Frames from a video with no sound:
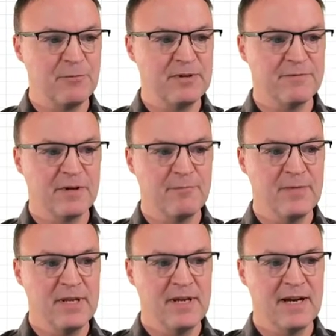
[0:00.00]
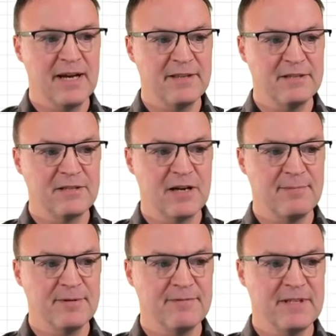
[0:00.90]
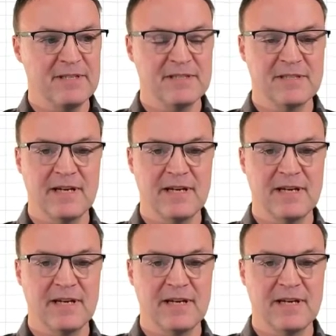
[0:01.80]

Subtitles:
I went from the top of this